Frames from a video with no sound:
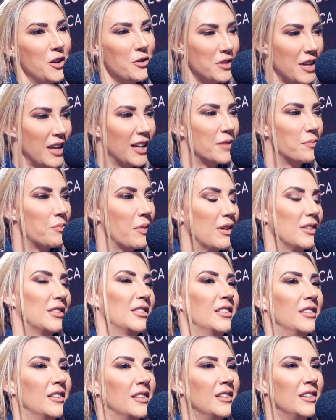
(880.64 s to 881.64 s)
Don't take it
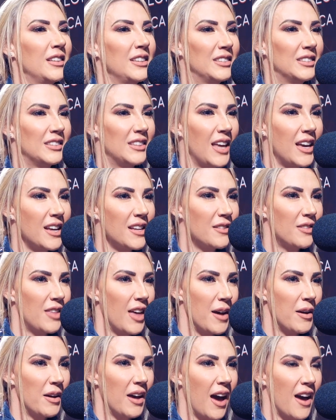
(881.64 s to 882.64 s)
personal. It's
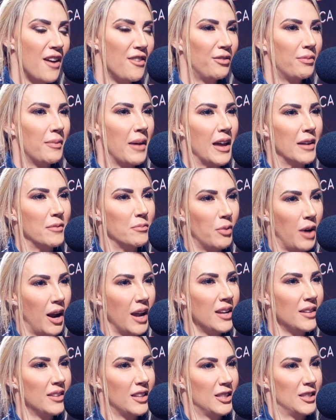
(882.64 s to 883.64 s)
their caveman
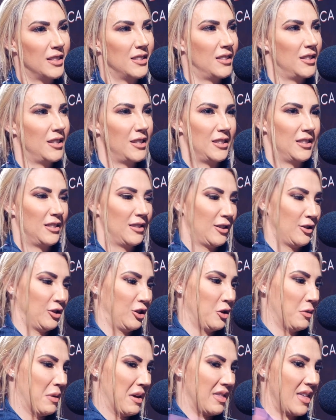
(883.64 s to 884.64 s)
brain that's
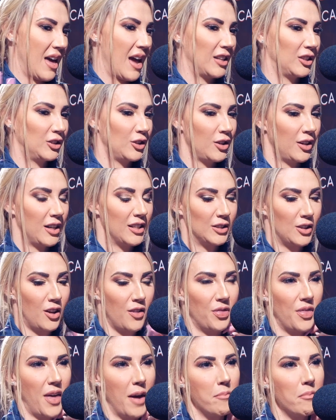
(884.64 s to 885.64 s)
doing that. It's
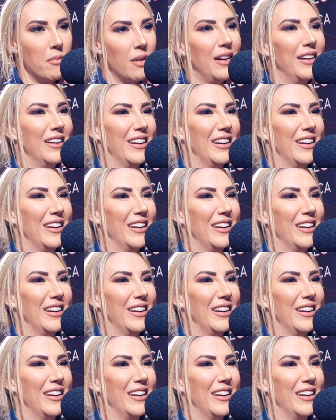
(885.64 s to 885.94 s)
not them.